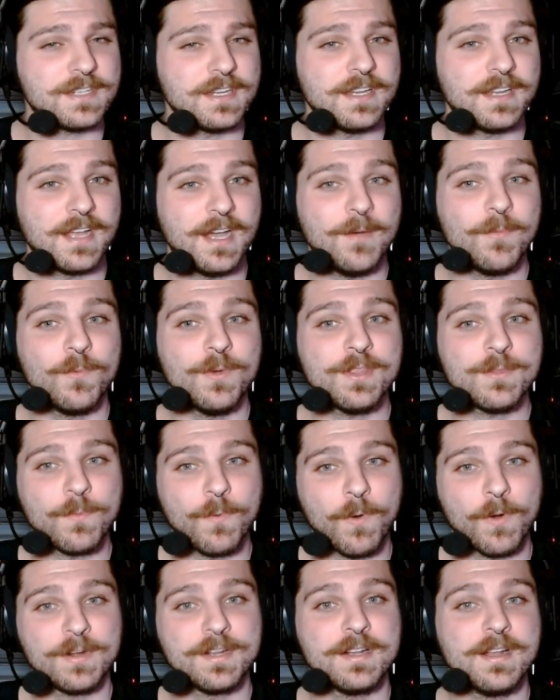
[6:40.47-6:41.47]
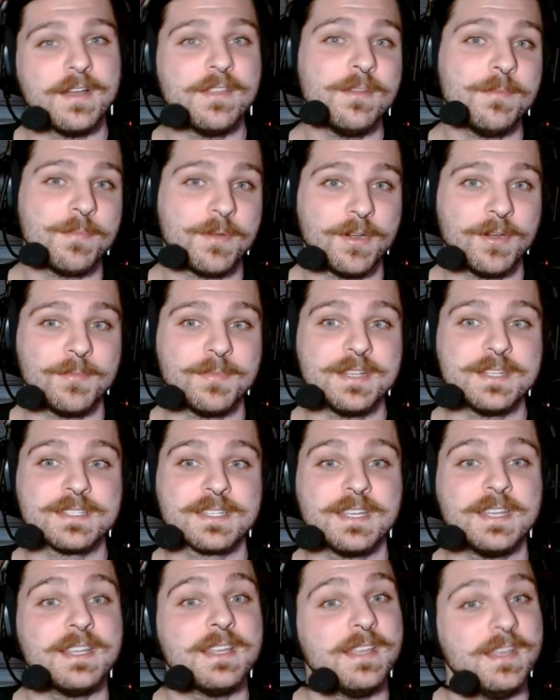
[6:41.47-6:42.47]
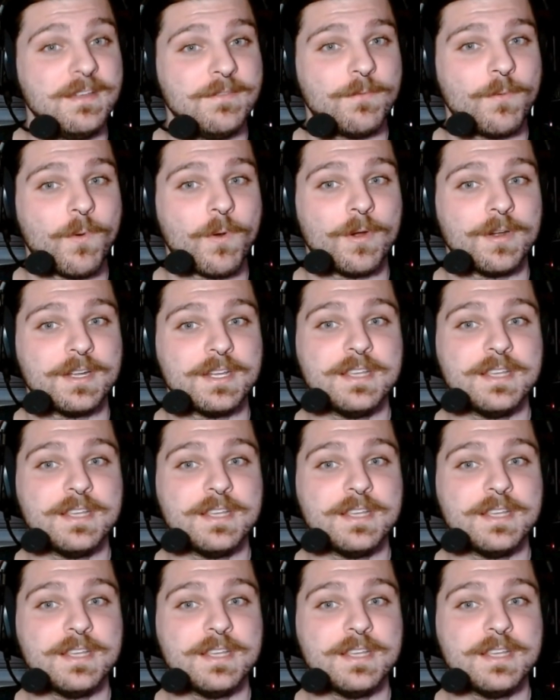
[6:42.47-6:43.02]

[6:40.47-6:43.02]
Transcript: come with Ward and other permanents can give Ward,